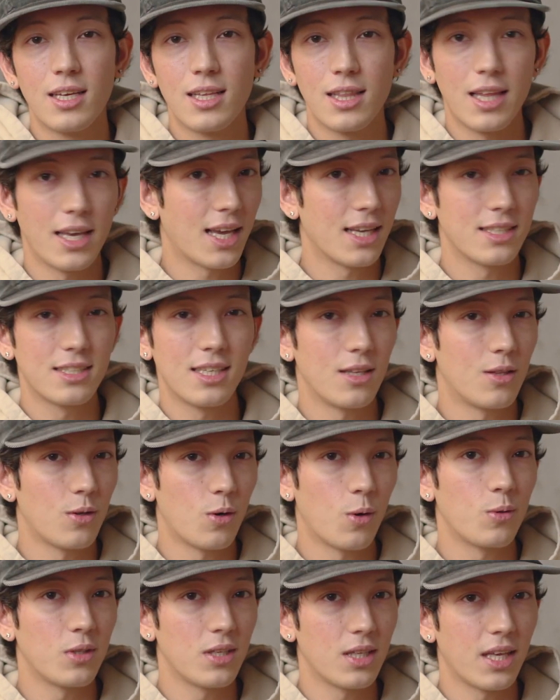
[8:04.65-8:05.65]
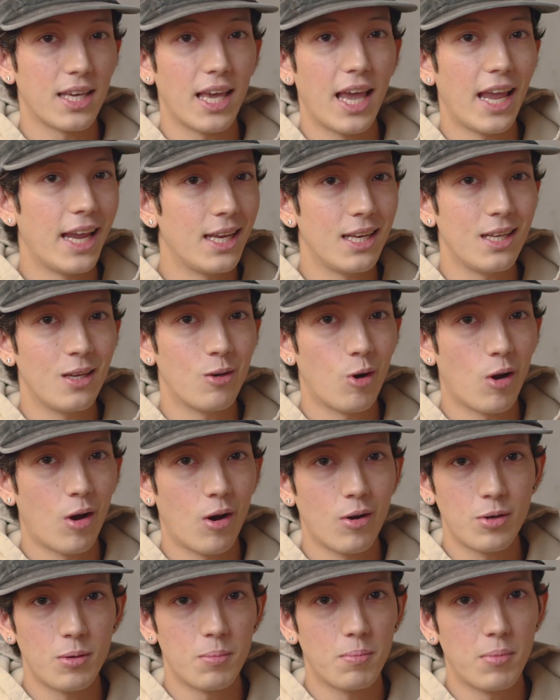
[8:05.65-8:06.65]
like I said, they're only like 80 or
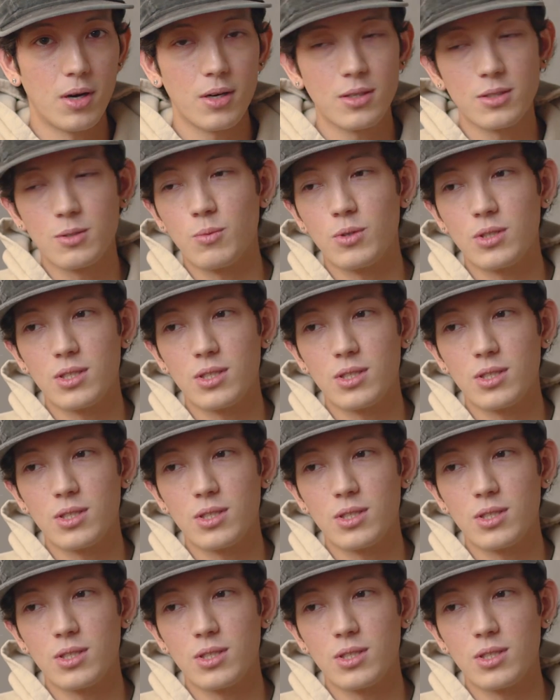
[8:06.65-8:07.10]
100 bucks,